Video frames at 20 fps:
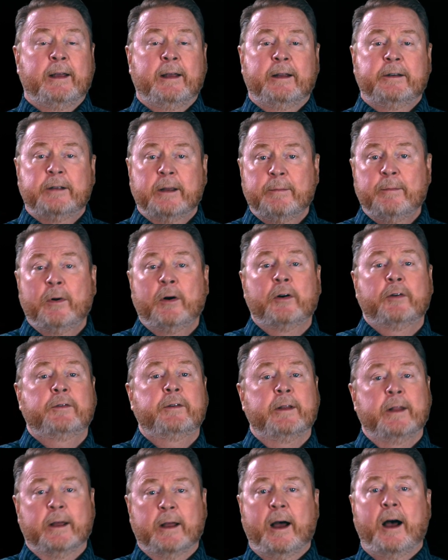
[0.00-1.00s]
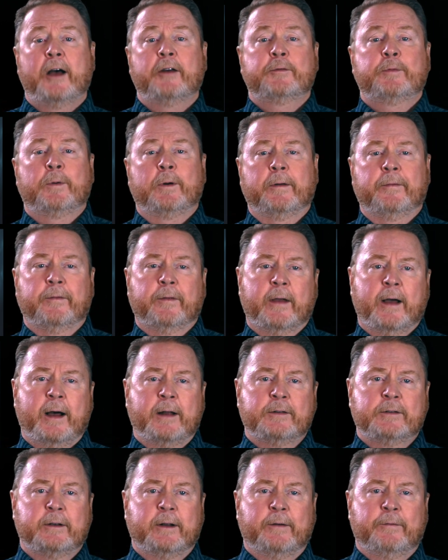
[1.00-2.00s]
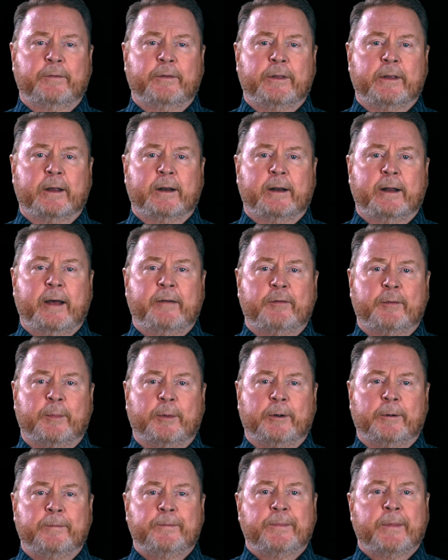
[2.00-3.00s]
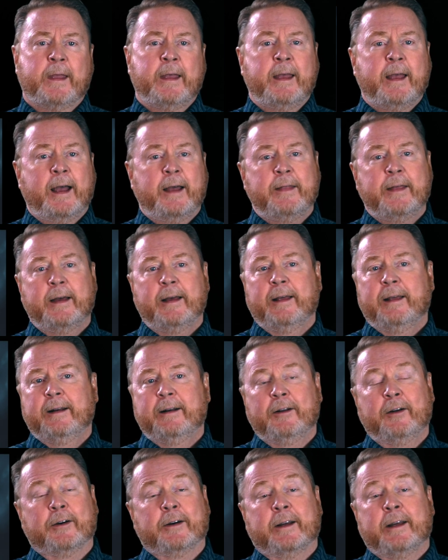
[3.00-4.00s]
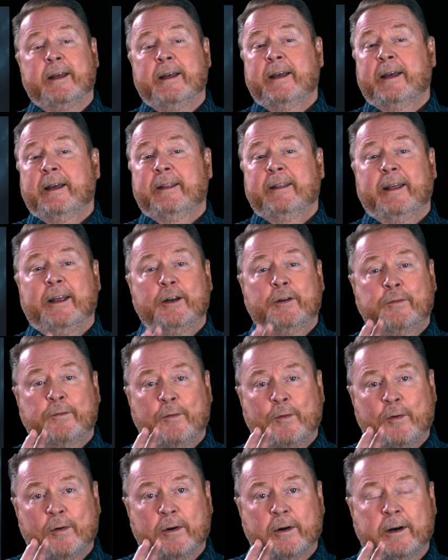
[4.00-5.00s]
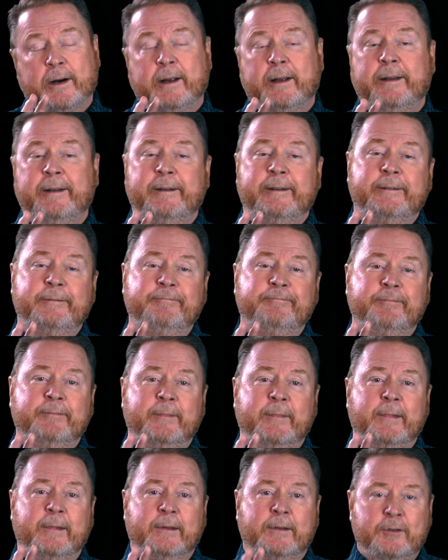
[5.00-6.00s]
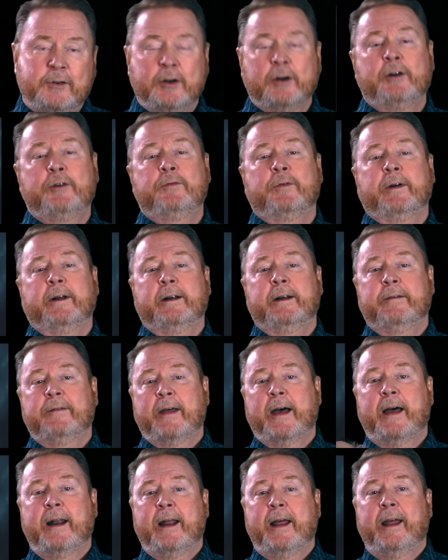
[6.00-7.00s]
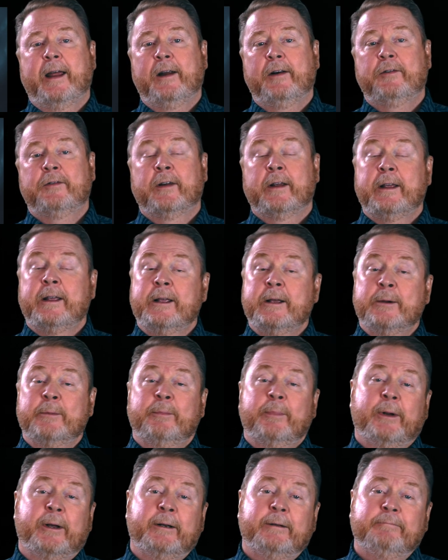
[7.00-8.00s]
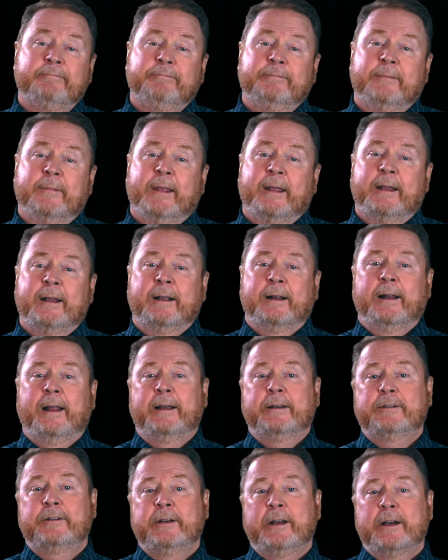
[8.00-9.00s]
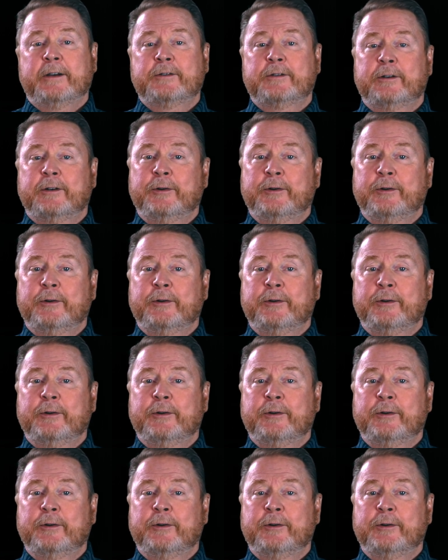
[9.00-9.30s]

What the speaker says: It's immersed in the gospel of God's love for the unlovable. And it's for children of that age, but like C.S.